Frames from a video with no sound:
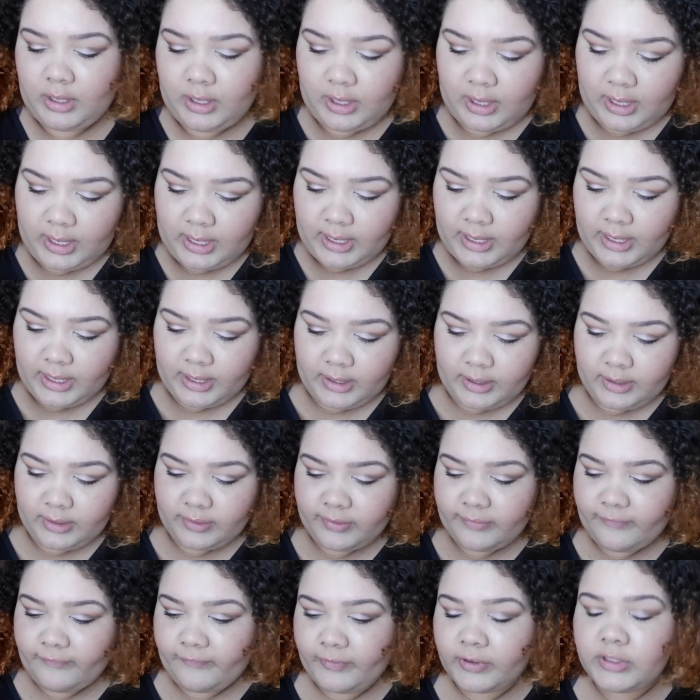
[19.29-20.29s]
And
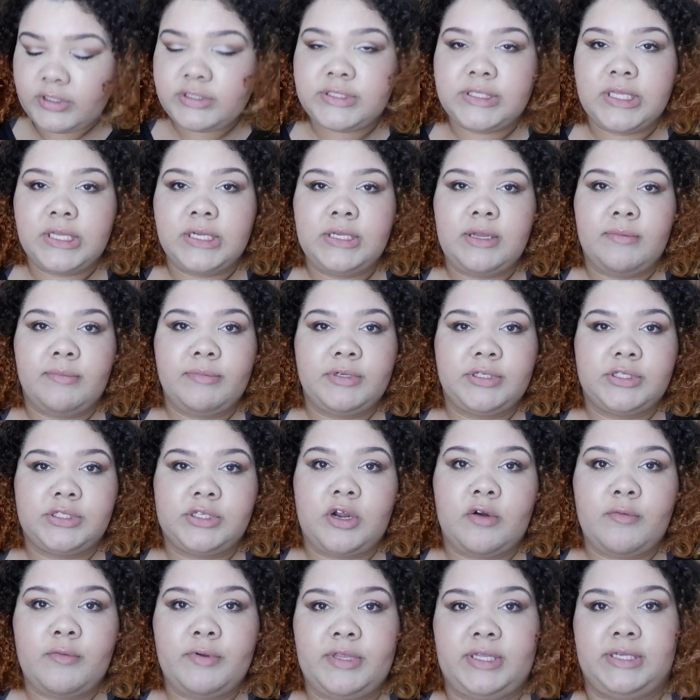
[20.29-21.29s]
the first thing I'm going to
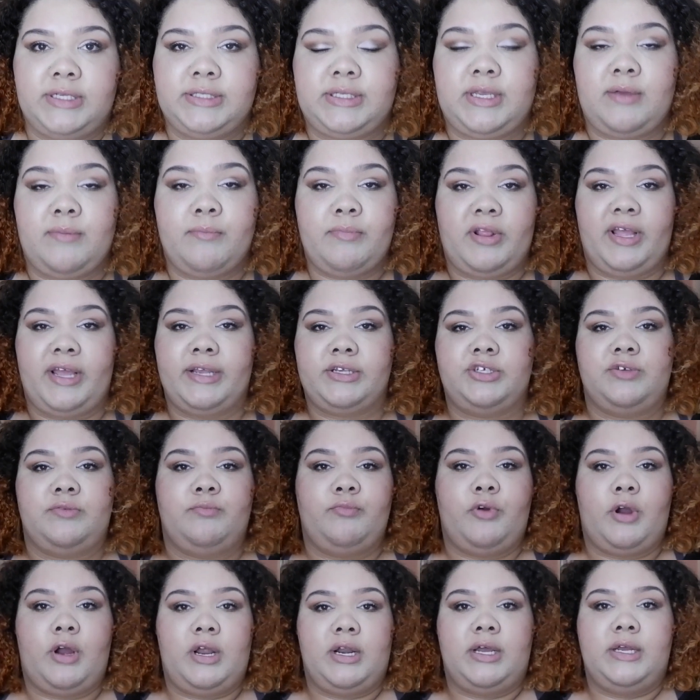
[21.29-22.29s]
start with is
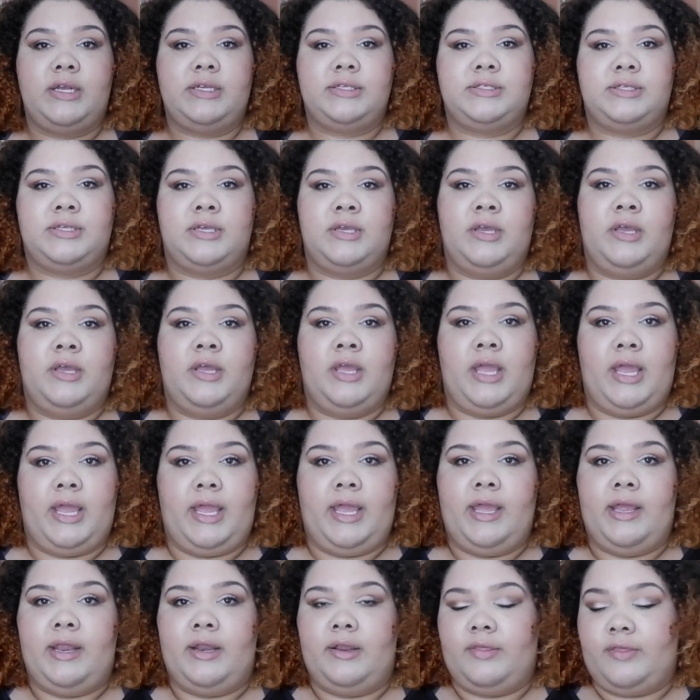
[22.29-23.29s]
complexion products,
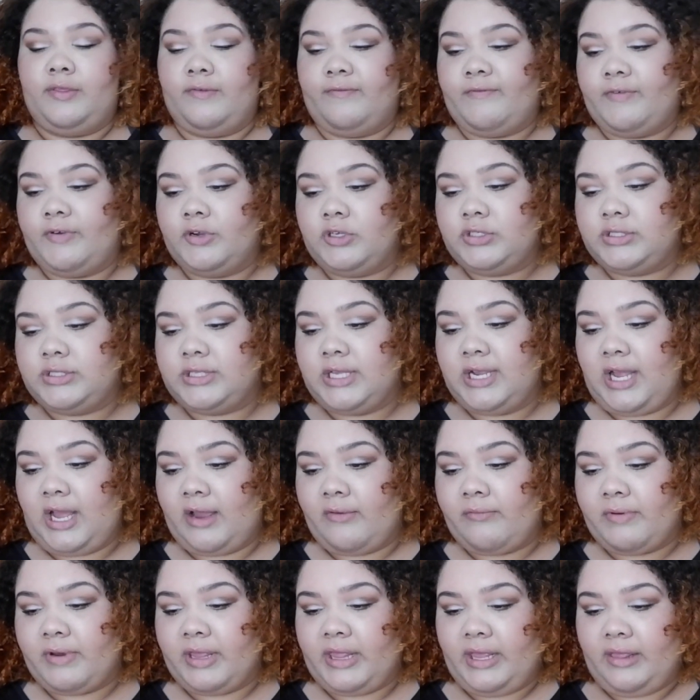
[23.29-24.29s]
and the first thing I
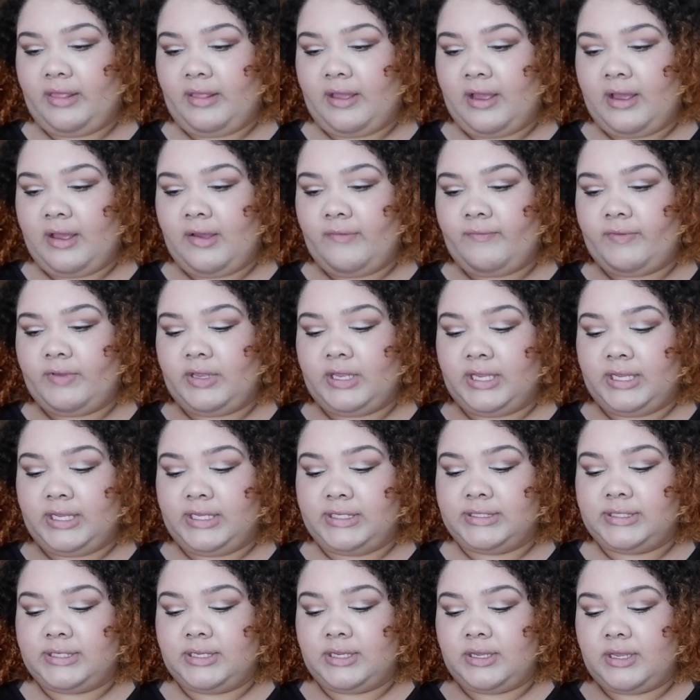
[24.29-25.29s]
really loved
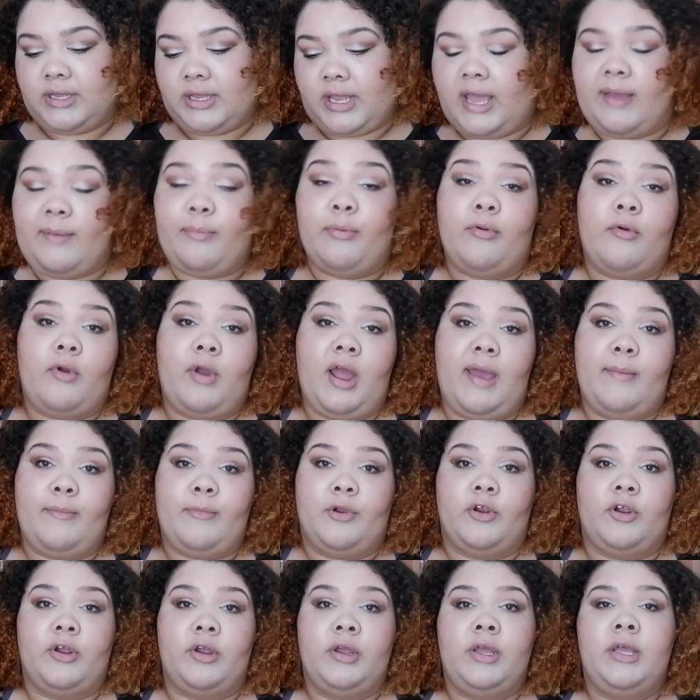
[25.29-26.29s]
is a
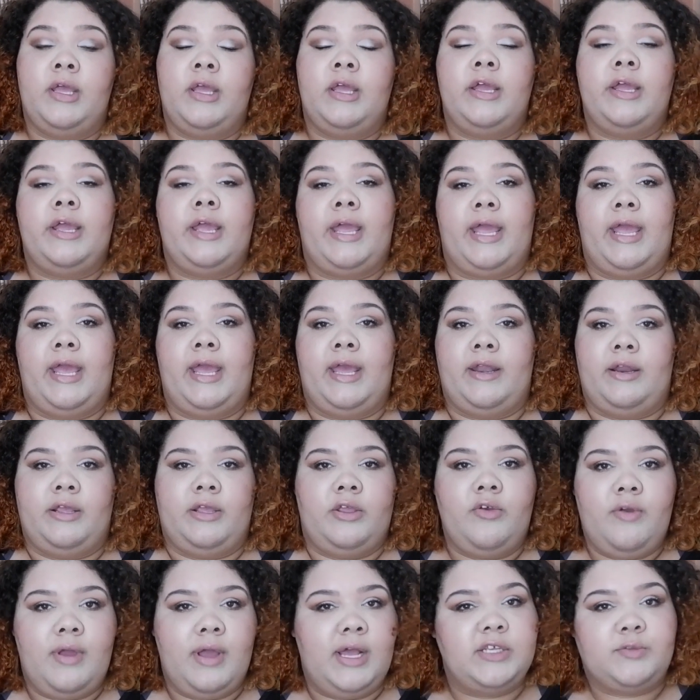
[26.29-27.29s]
primer. And
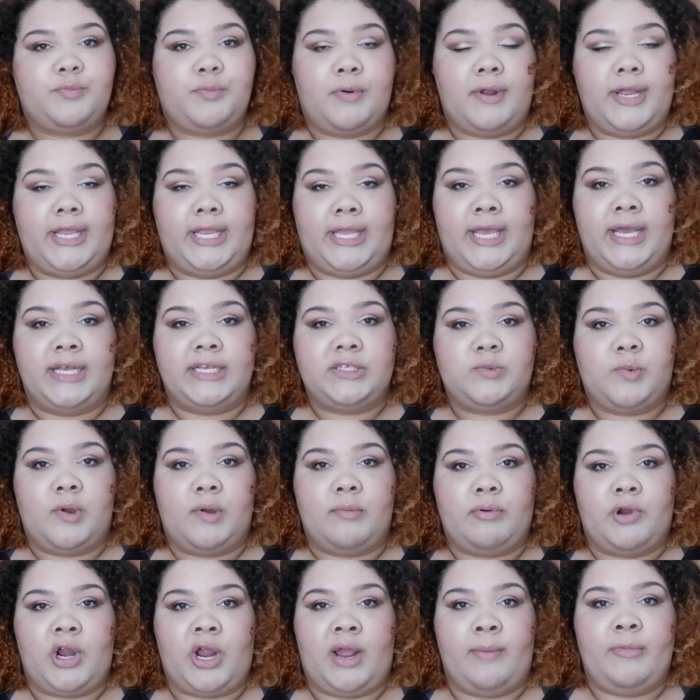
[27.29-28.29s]
you guys probably guessed
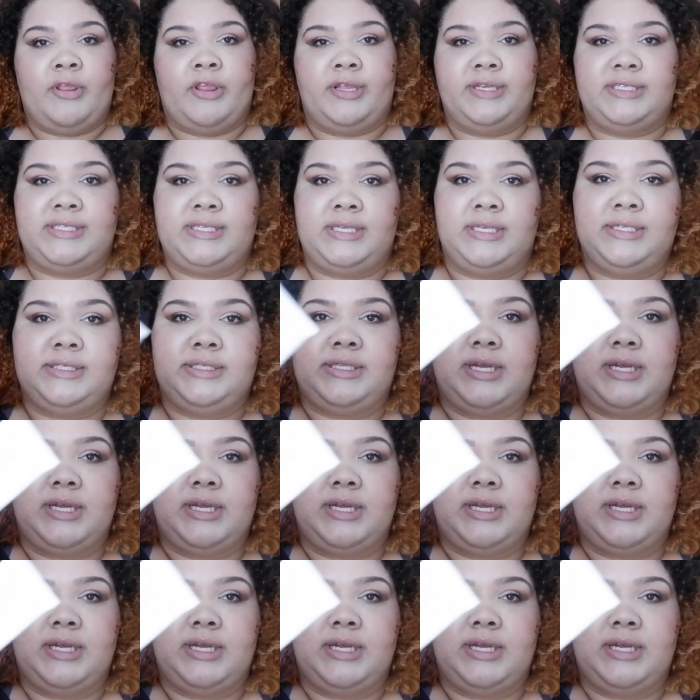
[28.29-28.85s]
what primer this is,